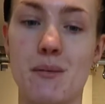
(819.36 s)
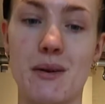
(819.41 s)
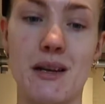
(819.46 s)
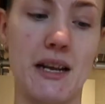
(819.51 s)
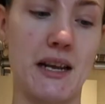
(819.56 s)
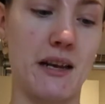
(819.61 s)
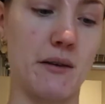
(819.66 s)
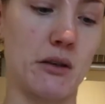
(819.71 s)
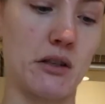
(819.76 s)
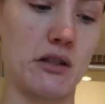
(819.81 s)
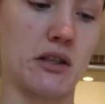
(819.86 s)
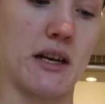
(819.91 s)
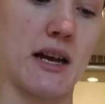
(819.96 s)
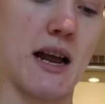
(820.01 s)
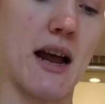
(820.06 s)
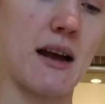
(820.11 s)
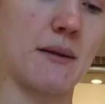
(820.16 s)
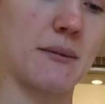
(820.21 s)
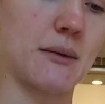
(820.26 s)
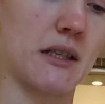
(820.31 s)
Mini, which I
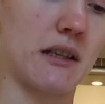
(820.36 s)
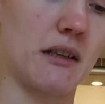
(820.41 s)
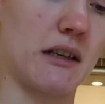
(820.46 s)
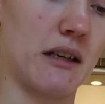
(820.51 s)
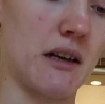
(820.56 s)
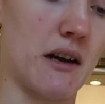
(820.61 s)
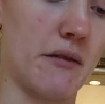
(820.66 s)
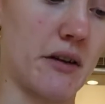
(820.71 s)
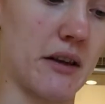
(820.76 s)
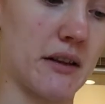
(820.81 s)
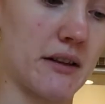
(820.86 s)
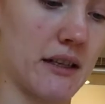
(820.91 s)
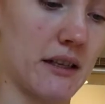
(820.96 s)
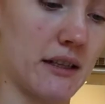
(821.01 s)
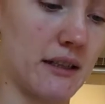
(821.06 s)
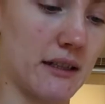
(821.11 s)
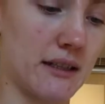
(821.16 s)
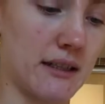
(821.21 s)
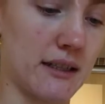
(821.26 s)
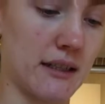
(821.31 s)
absolutely love. I
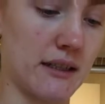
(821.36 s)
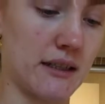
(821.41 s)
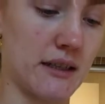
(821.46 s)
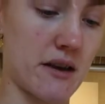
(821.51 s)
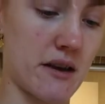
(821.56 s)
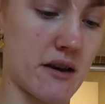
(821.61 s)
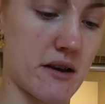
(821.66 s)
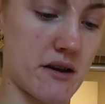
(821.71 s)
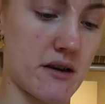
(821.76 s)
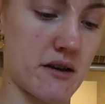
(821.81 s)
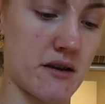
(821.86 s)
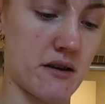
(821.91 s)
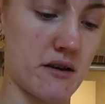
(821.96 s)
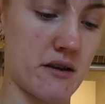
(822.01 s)
think this is the,